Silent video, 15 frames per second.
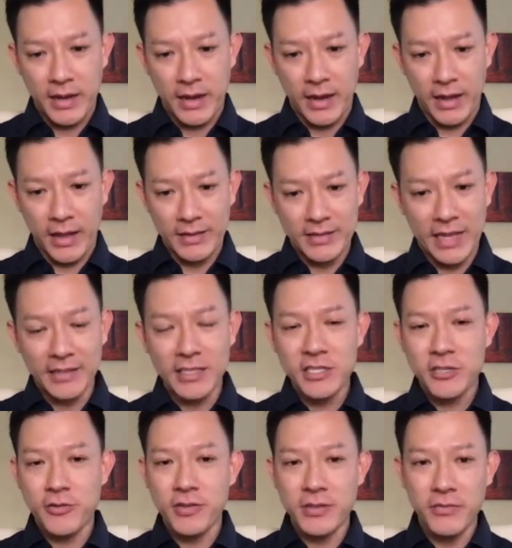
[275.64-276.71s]
and
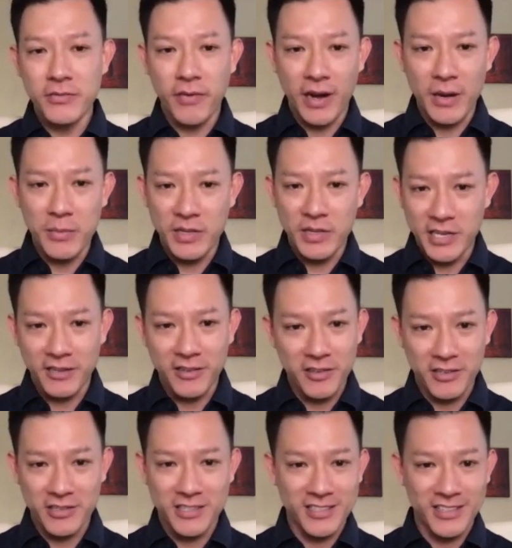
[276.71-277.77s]
dentistry is a very
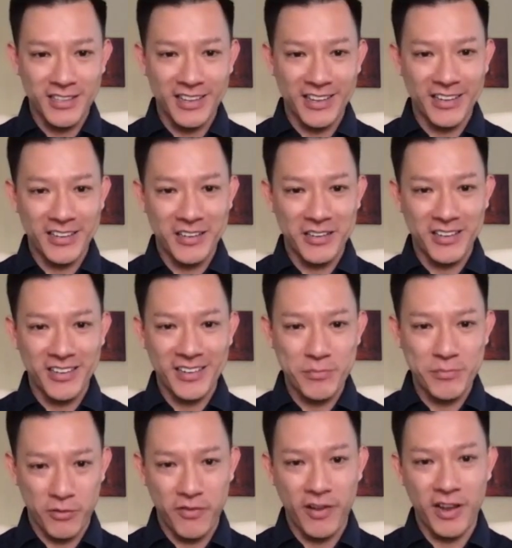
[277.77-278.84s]
meticulous like
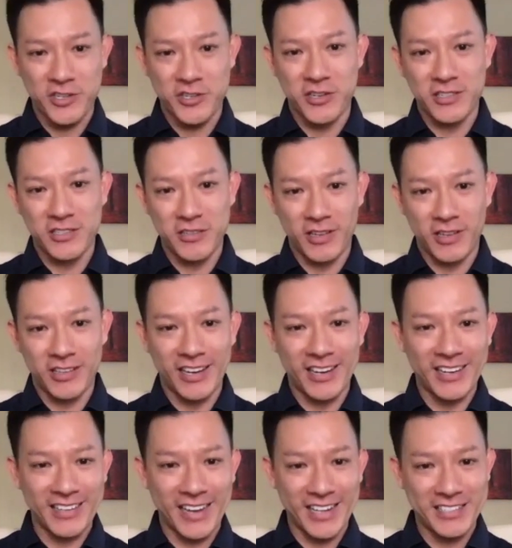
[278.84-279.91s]
profession. So I think
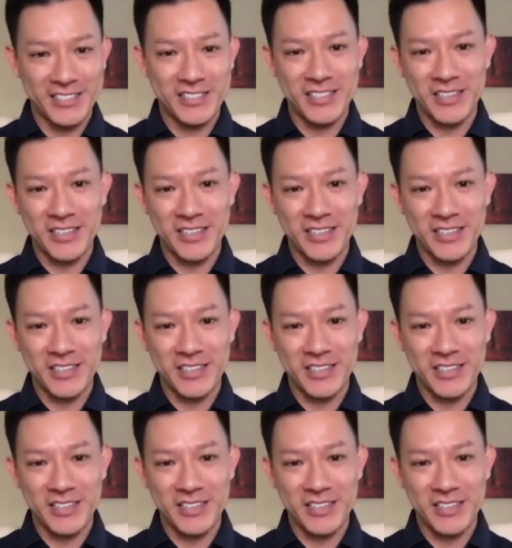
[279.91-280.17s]
that's,